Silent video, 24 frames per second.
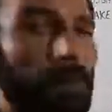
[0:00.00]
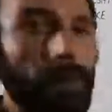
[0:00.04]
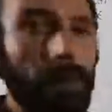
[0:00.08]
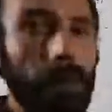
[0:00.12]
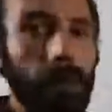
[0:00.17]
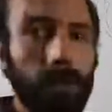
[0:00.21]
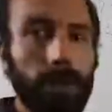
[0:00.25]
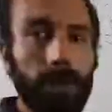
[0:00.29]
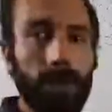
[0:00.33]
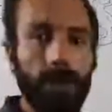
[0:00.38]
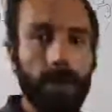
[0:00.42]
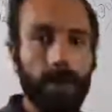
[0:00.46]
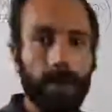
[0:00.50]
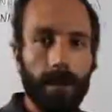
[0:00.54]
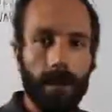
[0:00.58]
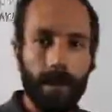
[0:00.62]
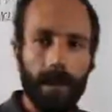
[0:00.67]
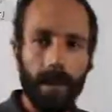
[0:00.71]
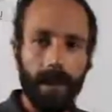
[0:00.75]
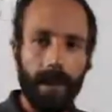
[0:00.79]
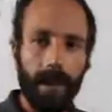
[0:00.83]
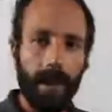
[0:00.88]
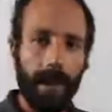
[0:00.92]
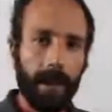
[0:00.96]
the
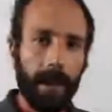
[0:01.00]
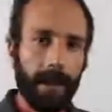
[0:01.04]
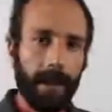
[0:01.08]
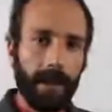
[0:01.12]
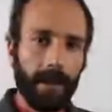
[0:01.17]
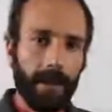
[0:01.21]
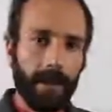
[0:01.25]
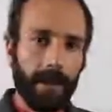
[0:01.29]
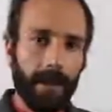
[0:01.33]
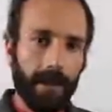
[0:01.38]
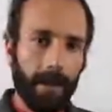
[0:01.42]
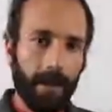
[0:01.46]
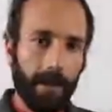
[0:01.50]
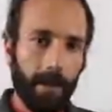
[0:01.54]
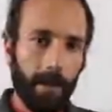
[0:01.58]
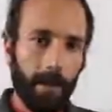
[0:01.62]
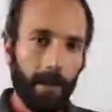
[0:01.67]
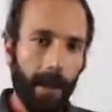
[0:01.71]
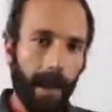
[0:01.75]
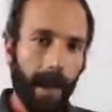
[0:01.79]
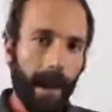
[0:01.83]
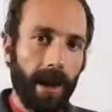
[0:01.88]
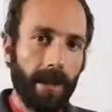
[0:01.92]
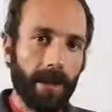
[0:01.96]
moon acts like a
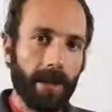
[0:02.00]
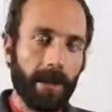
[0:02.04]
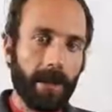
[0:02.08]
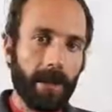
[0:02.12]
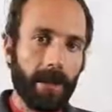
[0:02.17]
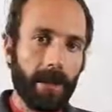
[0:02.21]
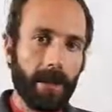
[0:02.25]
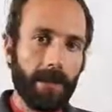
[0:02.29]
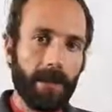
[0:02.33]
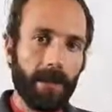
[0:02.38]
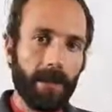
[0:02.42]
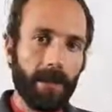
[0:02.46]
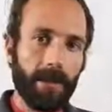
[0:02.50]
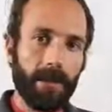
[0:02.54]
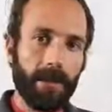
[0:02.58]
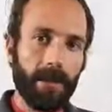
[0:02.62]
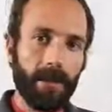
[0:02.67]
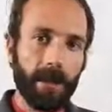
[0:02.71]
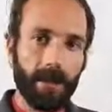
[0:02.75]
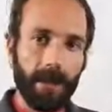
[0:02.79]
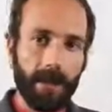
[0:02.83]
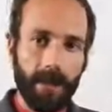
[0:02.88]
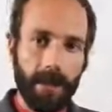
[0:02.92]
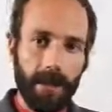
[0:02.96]
capacitor
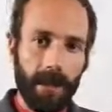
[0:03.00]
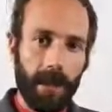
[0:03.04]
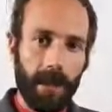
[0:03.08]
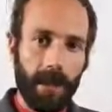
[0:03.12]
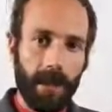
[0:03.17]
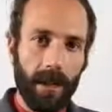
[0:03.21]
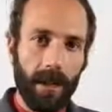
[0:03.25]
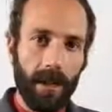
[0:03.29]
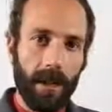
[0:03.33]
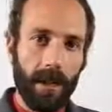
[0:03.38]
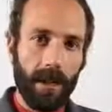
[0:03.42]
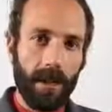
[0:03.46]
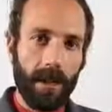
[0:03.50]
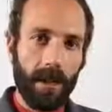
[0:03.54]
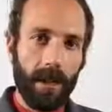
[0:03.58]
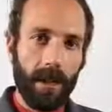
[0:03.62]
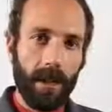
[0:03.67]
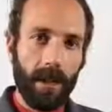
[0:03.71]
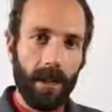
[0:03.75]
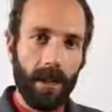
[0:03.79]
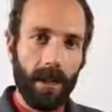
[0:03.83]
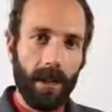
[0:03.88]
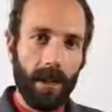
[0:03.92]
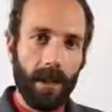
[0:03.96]
for the sun?
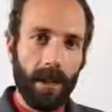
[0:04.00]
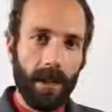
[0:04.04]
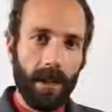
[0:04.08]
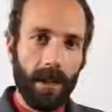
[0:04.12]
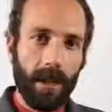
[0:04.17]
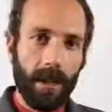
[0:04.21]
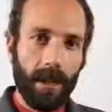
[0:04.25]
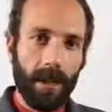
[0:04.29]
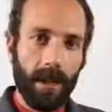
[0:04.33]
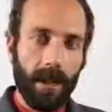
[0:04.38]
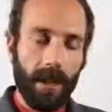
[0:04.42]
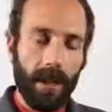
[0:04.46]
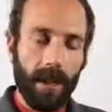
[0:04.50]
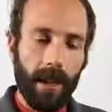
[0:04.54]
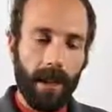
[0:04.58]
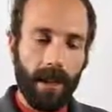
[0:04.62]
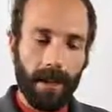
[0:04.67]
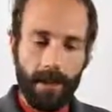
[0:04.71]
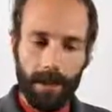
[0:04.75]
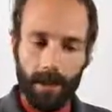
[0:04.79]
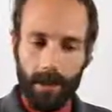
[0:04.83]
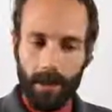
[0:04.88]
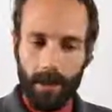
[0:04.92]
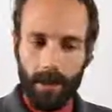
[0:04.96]

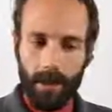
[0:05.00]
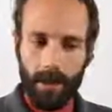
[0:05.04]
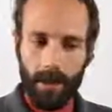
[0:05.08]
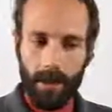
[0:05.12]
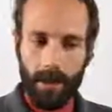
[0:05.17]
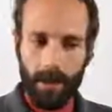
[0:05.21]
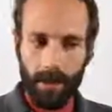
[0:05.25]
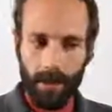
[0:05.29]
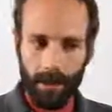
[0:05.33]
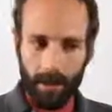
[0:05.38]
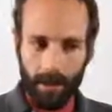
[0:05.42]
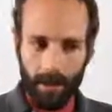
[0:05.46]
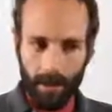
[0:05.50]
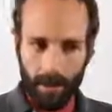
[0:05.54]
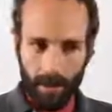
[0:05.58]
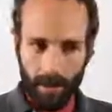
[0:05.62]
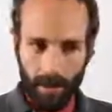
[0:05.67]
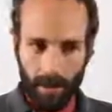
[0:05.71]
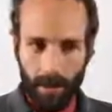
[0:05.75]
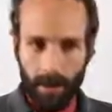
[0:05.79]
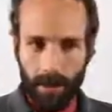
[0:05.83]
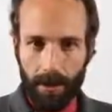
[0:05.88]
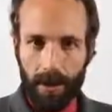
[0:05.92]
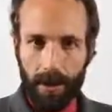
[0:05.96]
And so
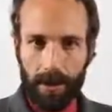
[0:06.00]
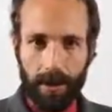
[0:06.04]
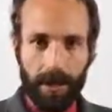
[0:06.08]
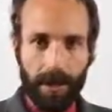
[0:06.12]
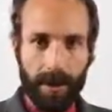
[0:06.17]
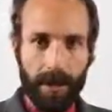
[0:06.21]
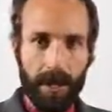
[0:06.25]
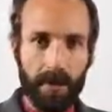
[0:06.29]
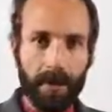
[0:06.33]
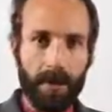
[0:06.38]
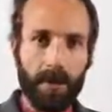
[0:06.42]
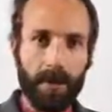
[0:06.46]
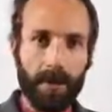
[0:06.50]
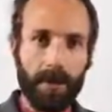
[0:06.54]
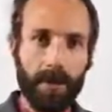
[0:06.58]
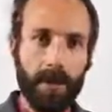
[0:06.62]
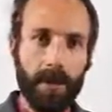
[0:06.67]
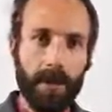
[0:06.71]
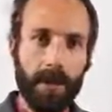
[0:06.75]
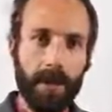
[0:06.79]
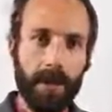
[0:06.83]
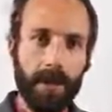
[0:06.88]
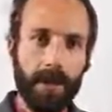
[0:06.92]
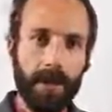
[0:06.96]
the moon just
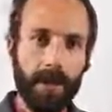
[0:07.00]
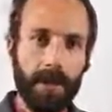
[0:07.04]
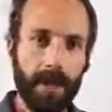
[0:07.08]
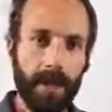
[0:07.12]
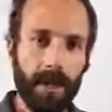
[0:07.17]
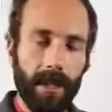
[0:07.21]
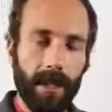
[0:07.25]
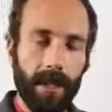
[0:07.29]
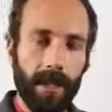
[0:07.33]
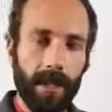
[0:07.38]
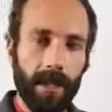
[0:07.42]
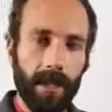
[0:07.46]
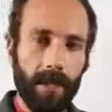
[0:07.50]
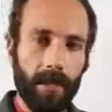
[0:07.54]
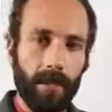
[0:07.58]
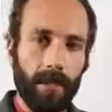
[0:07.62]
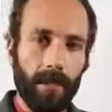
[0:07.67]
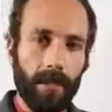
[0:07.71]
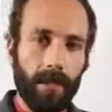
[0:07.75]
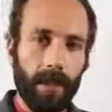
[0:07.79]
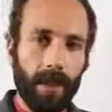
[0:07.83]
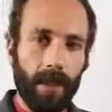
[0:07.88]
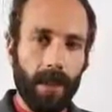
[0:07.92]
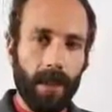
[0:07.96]
reabsorbs the energy
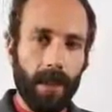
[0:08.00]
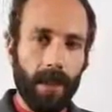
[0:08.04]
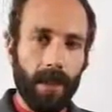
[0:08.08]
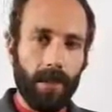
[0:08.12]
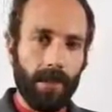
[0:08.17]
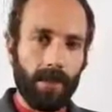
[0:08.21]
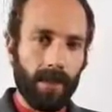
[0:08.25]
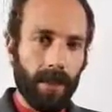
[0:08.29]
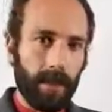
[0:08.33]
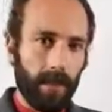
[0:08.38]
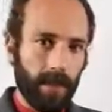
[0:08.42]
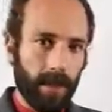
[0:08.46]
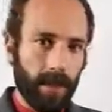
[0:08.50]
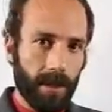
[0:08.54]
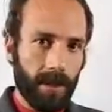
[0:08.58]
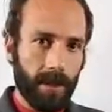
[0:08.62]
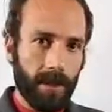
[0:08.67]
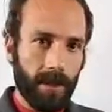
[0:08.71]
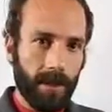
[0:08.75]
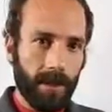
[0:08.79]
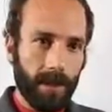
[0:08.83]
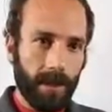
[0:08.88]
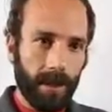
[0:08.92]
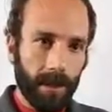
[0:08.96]
from the
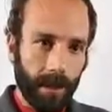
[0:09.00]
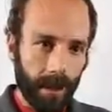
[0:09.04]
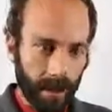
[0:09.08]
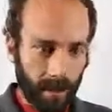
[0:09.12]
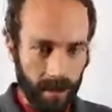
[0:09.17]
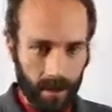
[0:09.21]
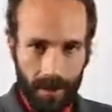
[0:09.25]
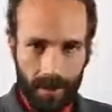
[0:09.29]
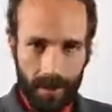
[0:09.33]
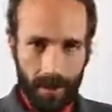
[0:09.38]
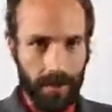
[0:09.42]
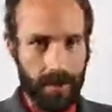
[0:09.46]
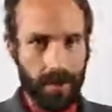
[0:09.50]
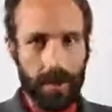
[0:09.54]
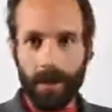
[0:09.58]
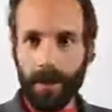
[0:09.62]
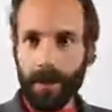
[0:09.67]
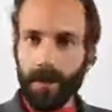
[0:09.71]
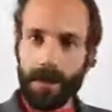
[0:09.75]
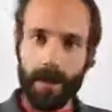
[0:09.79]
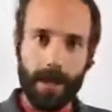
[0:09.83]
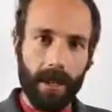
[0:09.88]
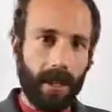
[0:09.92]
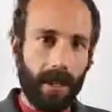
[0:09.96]
sun, and
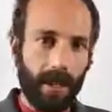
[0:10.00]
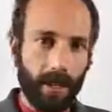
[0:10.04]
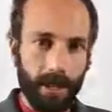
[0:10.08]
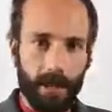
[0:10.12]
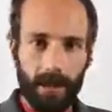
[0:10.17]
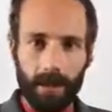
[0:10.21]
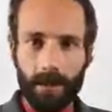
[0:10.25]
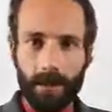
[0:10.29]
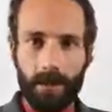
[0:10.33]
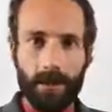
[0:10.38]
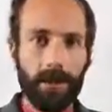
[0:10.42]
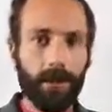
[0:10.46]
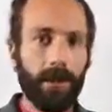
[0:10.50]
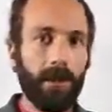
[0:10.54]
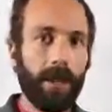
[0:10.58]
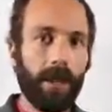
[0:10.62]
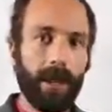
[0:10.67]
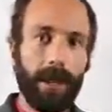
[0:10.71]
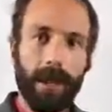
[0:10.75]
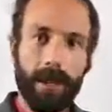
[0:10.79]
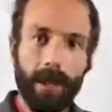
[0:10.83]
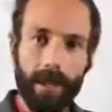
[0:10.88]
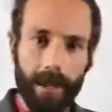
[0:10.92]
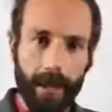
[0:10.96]
it's a continuous
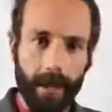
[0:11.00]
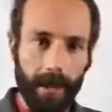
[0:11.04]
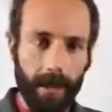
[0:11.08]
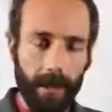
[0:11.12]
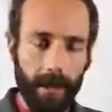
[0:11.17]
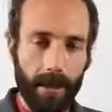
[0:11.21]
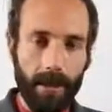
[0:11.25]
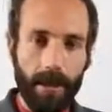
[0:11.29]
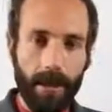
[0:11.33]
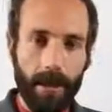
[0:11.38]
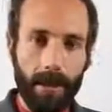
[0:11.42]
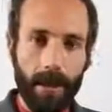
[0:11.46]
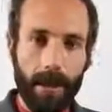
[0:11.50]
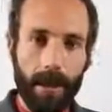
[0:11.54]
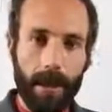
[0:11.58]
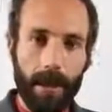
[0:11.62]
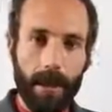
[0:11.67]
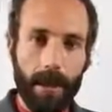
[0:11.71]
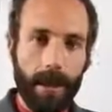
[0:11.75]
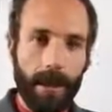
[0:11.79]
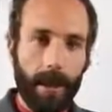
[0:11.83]
28-day loop.